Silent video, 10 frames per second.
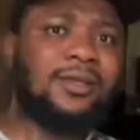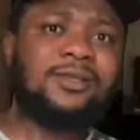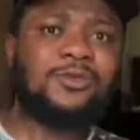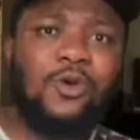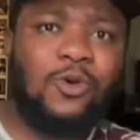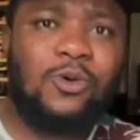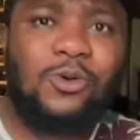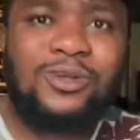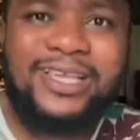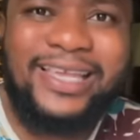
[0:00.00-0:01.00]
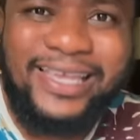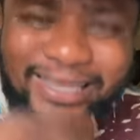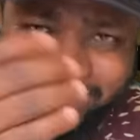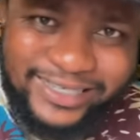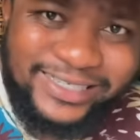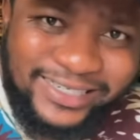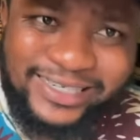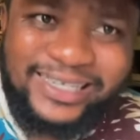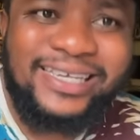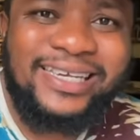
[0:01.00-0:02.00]
So the English,
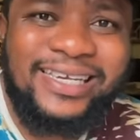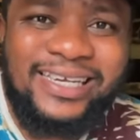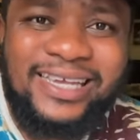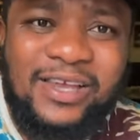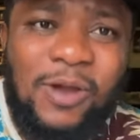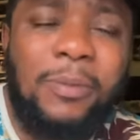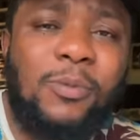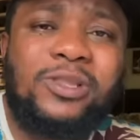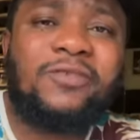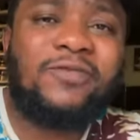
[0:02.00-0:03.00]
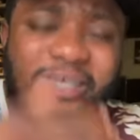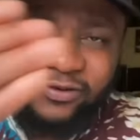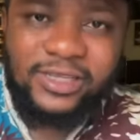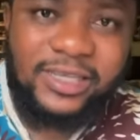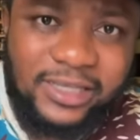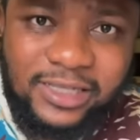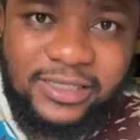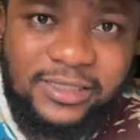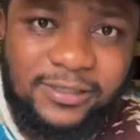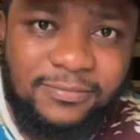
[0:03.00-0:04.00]
why people they vex for the
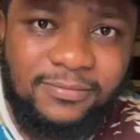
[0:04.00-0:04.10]
English?